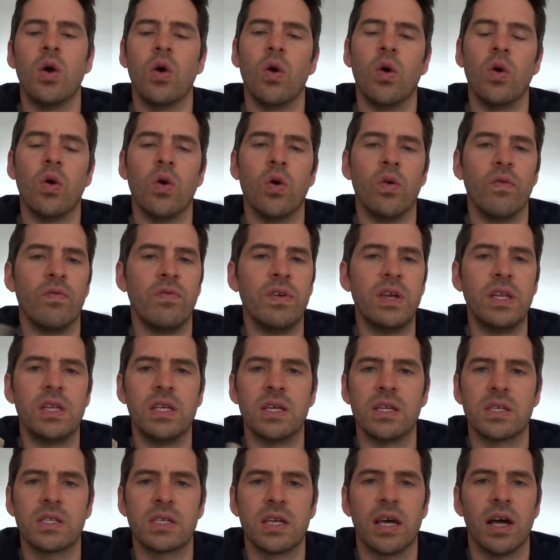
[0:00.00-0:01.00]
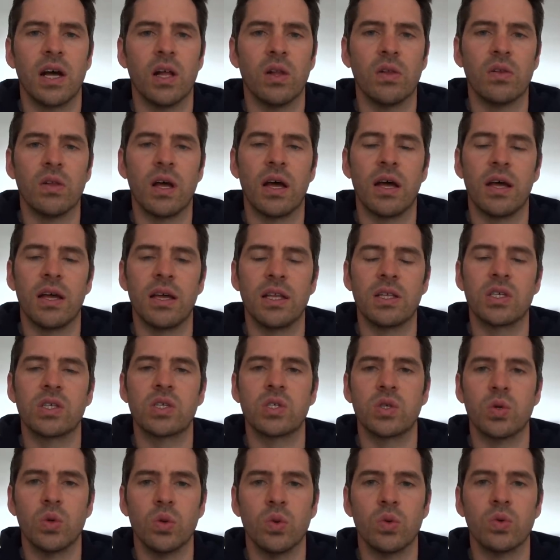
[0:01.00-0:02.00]
or V D S L uh,
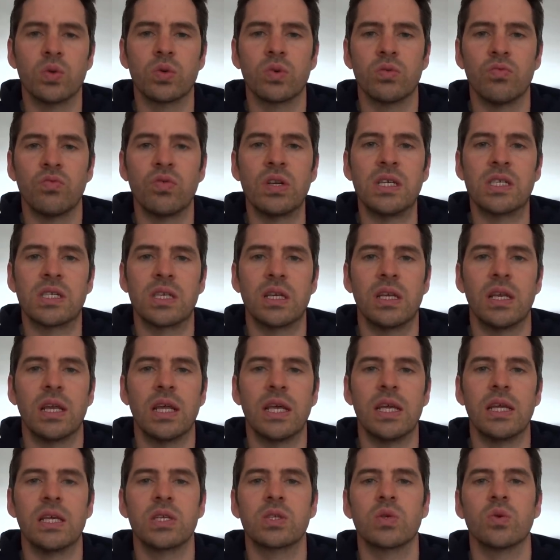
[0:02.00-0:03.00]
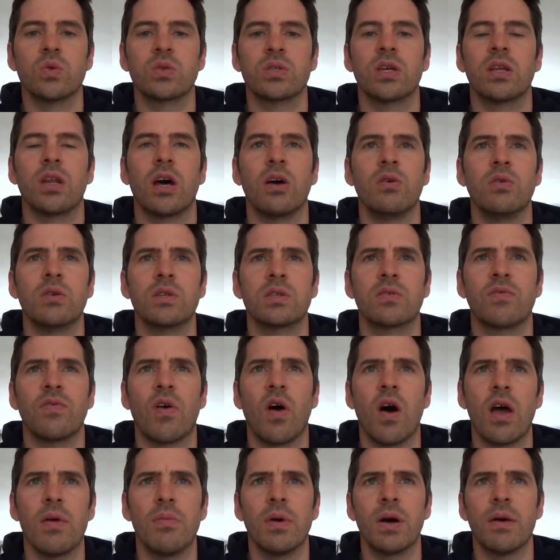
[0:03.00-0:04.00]
installed recently. It's also known as
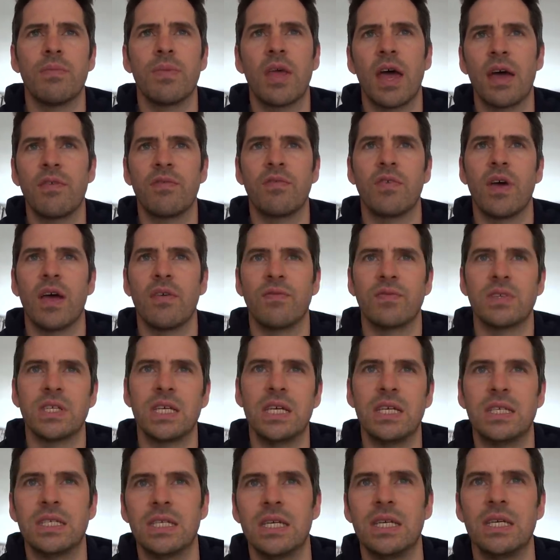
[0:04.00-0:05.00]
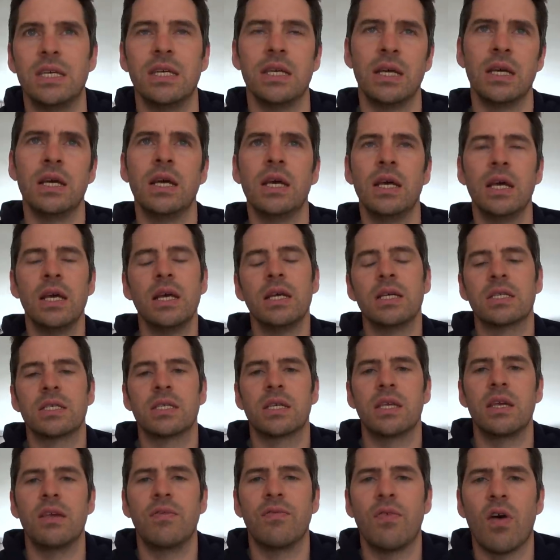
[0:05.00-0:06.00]
fiber, F T T
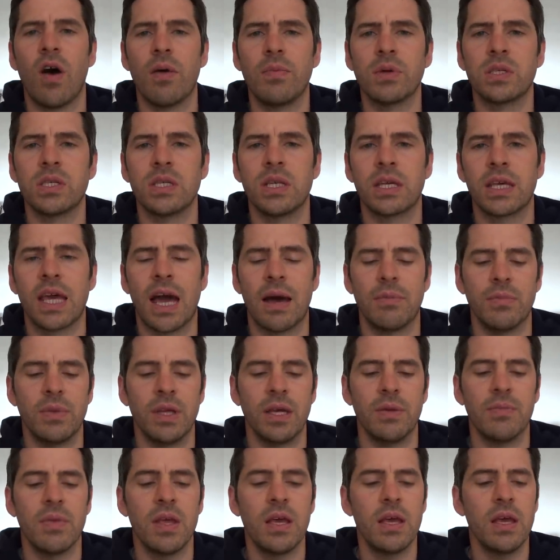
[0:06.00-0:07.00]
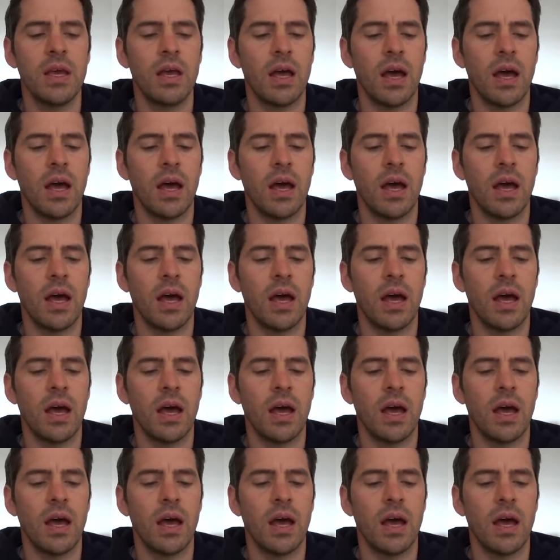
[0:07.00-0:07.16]
C, fiber to the cabinet.